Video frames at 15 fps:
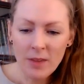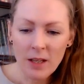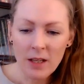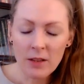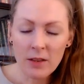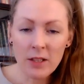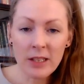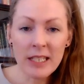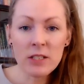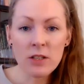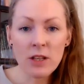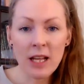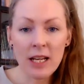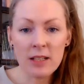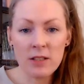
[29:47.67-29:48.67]
The link to
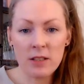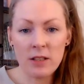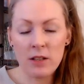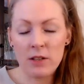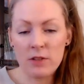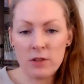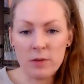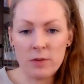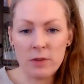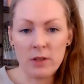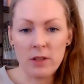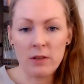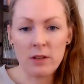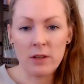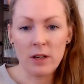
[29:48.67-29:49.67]
that is in the
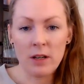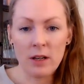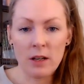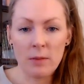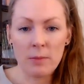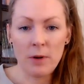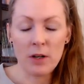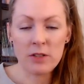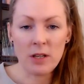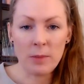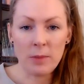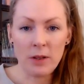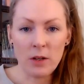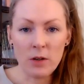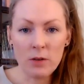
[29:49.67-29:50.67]
description box down
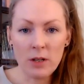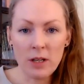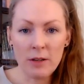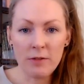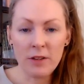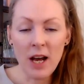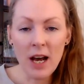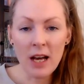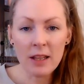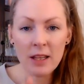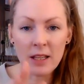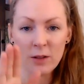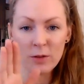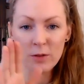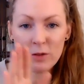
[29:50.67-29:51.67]
below. If not,
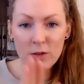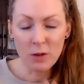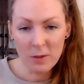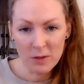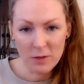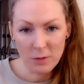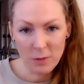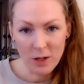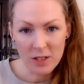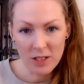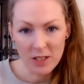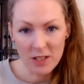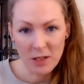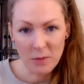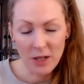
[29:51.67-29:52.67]
thank you so much for
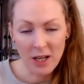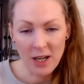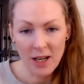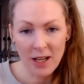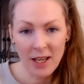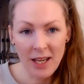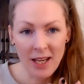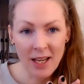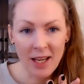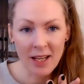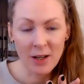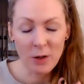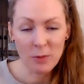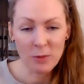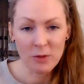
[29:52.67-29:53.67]
watching, Gemini, and
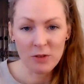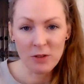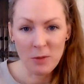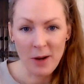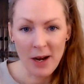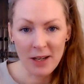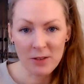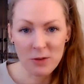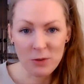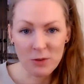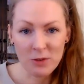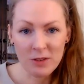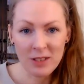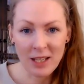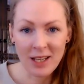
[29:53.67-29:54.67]
I hope to see you back soon.
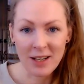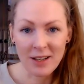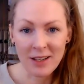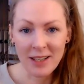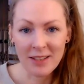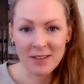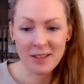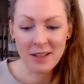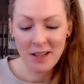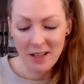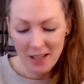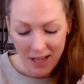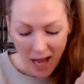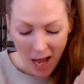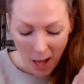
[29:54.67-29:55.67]
Take care, guys.
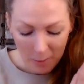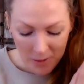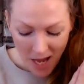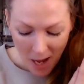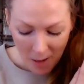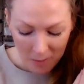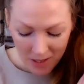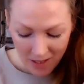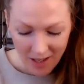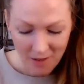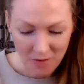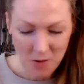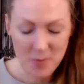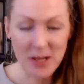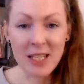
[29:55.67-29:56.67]
Happy, happy,
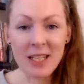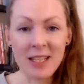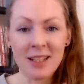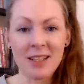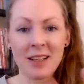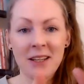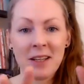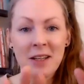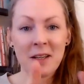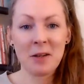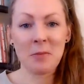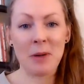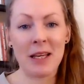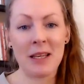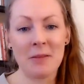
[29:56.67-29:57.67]
everybody.
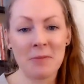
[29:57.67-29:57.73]
Bye.